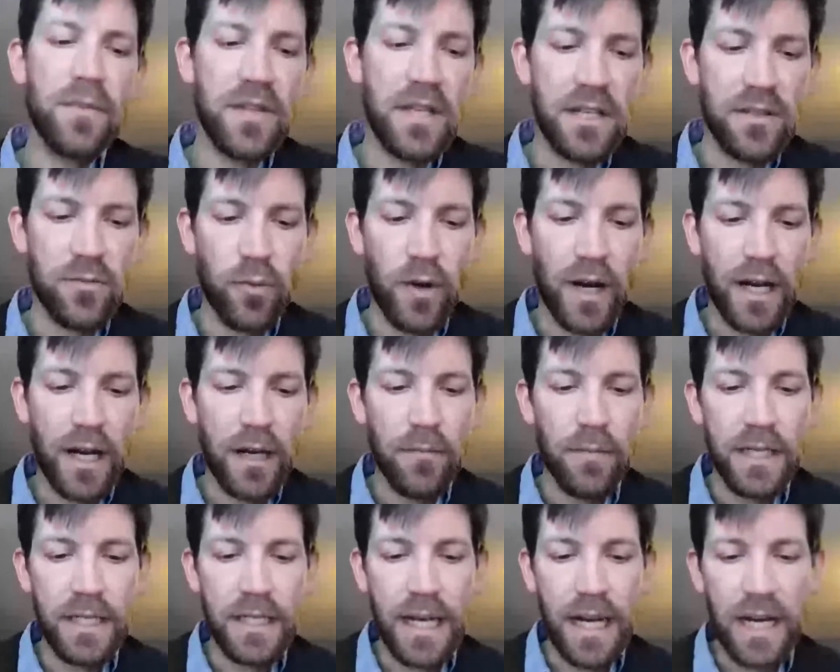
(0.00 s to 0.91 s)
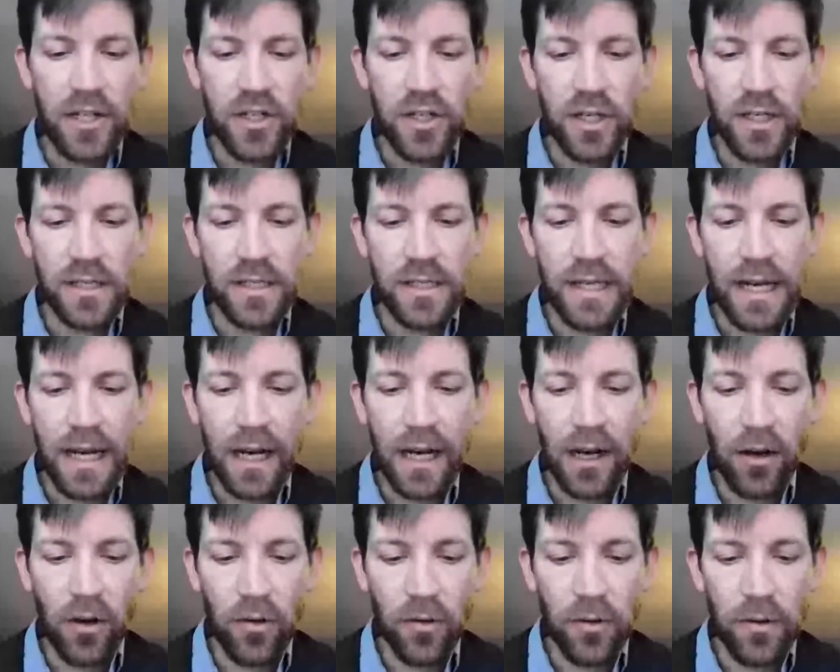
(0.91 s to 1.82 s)
of these recommendations
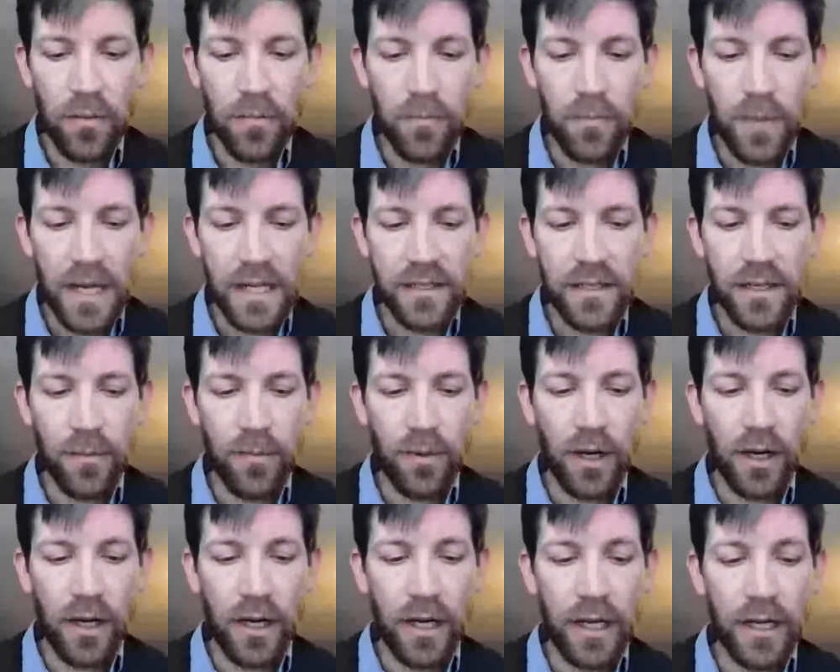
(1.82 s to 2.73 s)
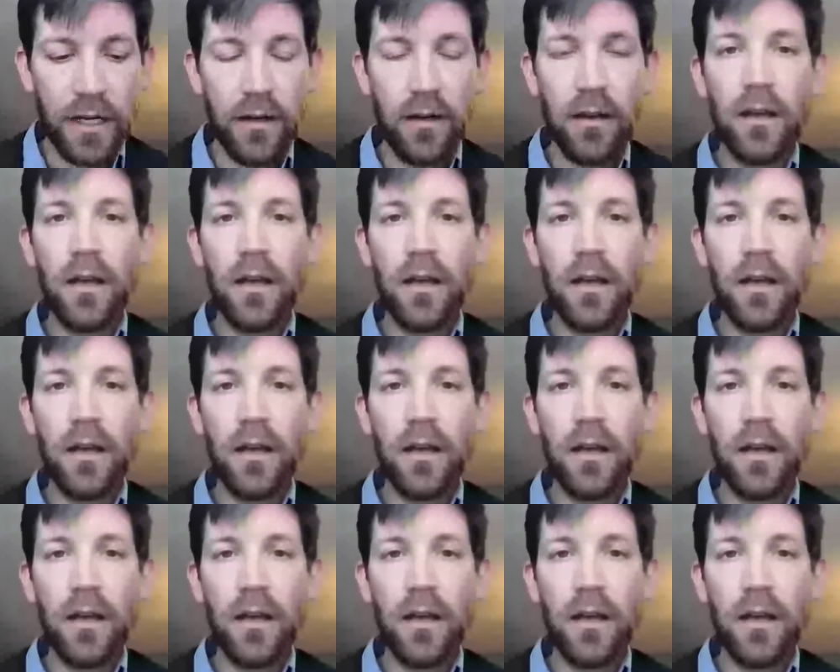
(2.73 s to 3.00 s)
down based upon